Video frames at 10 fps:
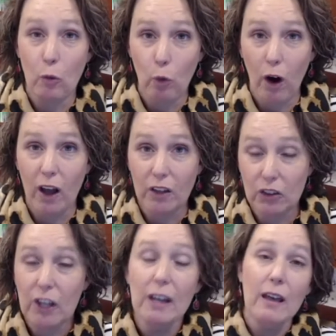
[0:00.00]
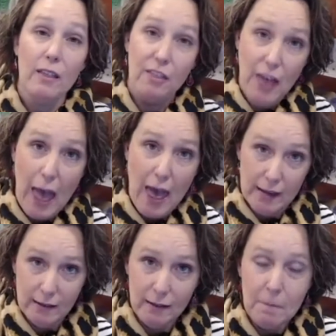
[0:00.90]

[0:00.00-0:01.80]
was then